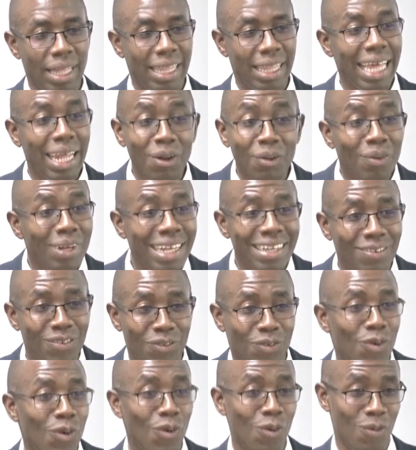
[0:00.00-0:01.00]
They are not as
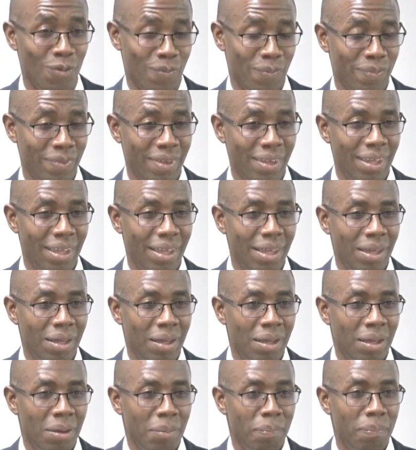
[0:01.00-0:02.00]
strong,
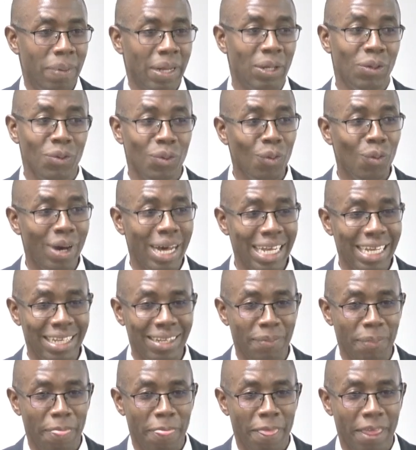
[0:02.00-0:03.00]
but you know what?
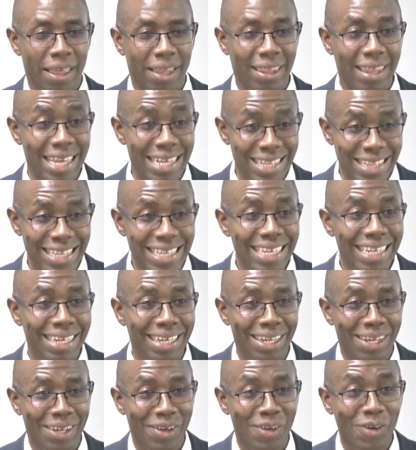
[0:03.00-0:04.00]
They are
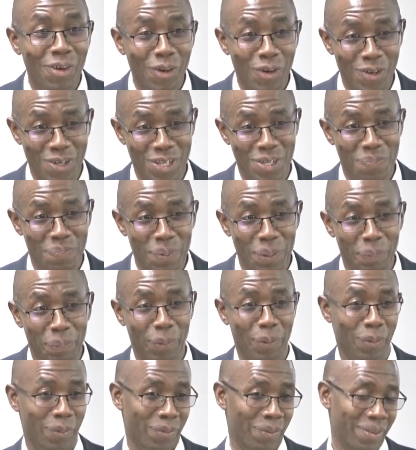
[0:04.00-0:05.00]
still God's
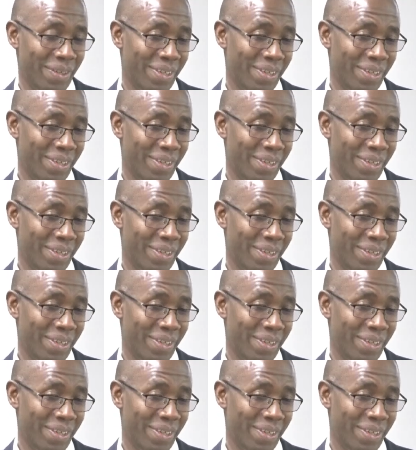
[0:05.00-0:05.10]
people.